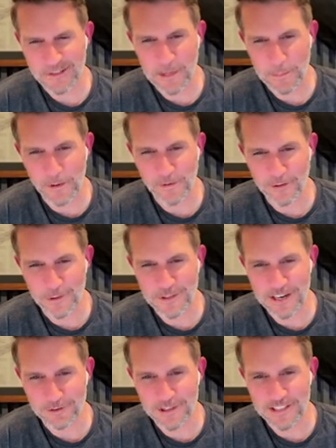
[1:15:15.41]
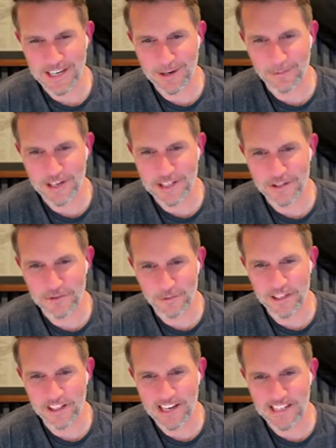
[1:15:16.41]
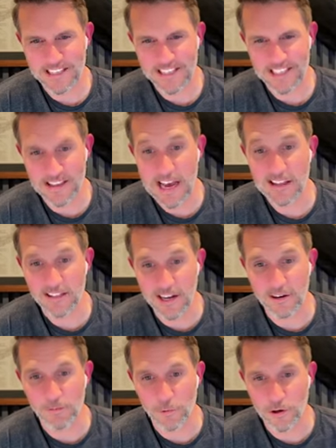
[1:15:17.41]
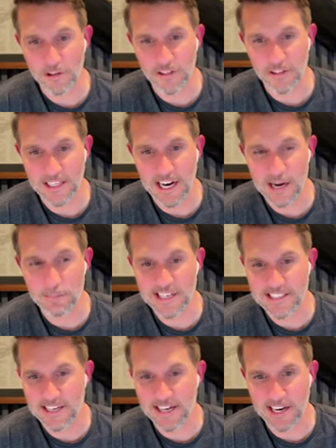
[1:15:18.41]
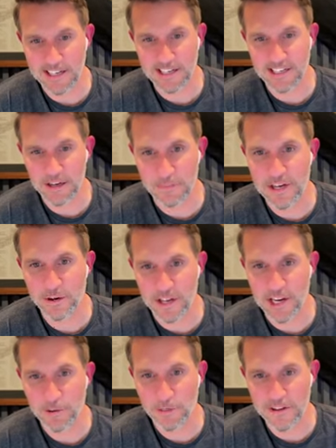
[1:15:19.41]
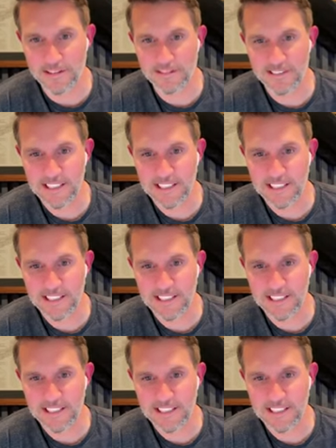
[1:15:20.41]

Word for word: people if there was ever a time where they just realized in that line of work, like I might die and I got to be okay with it.